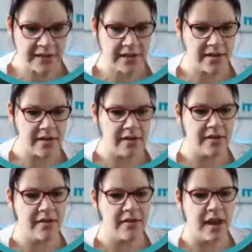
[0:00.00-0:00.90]
and
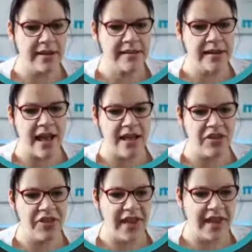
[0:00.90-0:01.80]
nice
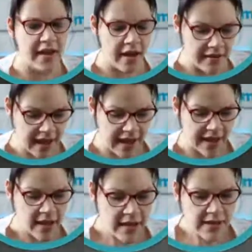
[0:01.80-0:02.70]
and thick.
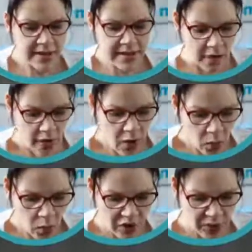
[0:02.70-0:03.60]
Okay, so
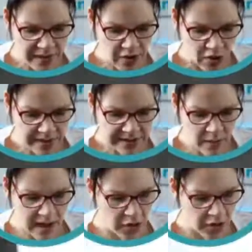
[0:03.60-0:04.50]
what have we got?
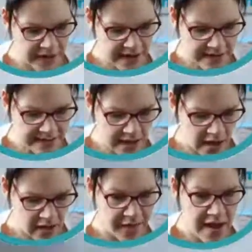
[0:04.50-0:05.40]
So on the
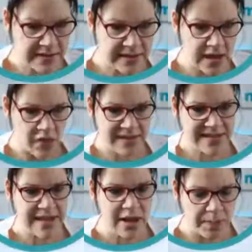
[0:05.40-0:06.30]
inside, the first thing,
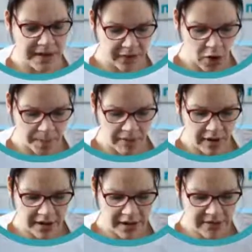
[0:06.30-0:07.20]
obviously a little bit of a
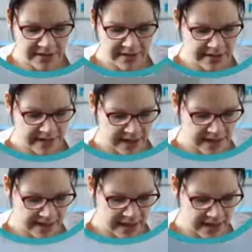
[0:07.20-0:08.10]
copyright notice, the
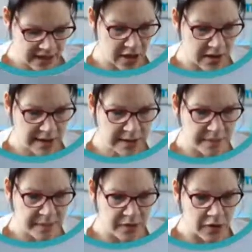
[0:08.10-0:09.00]
standard thing that
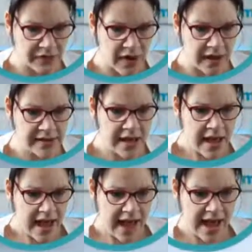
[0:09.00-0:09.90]
you'll find,
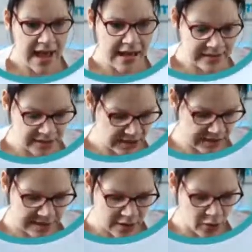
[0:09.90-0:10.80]
and
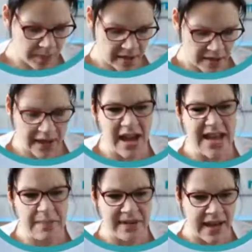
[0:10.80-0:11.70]
just a little bit like
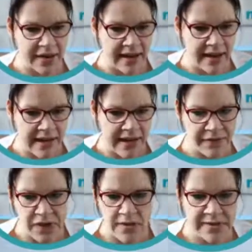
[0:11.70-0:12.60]
any planner really,
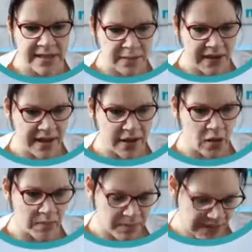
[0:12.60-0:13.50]
if you lose this
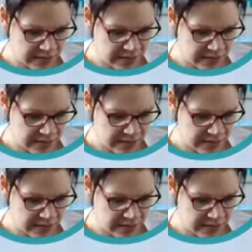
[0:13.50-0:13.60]
planner, please